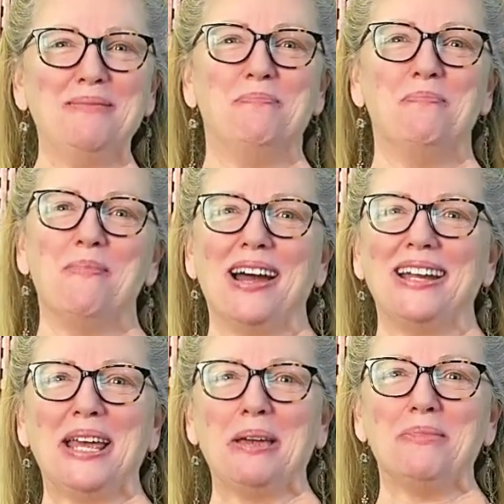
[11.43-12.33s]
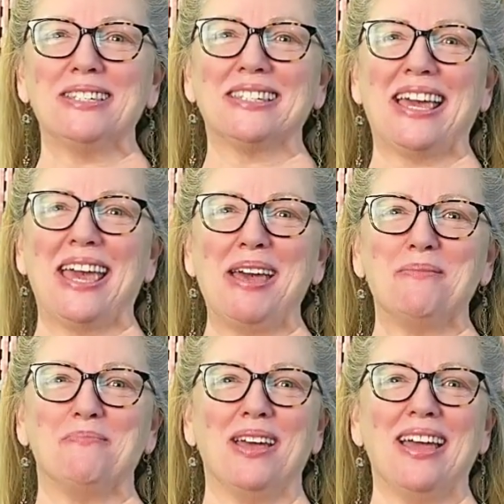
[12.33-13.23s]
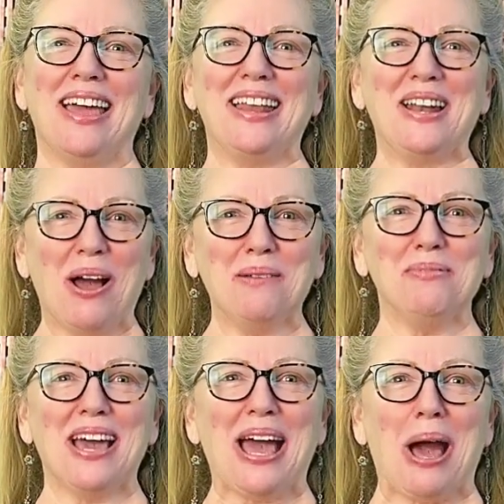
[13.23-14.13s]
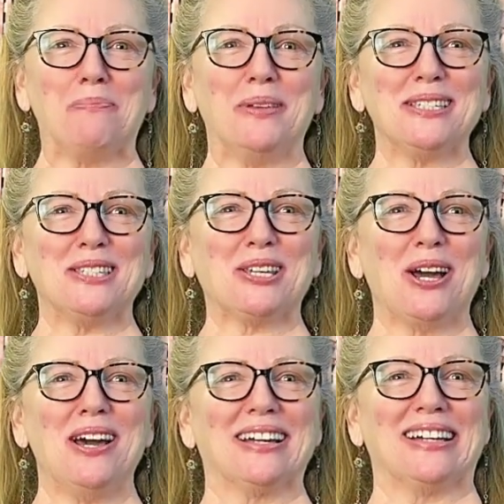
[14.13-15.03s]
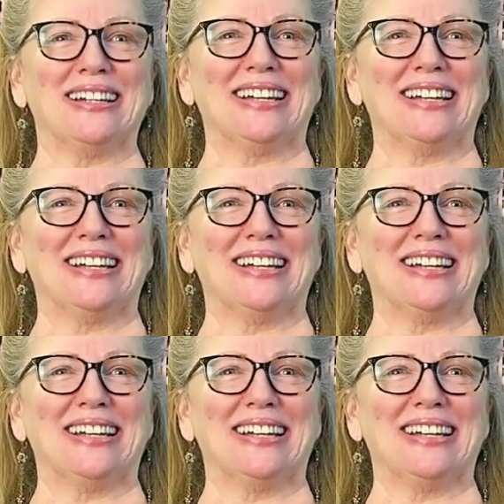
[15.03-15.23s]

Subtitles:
my name is Kim and I'm the happiest cook.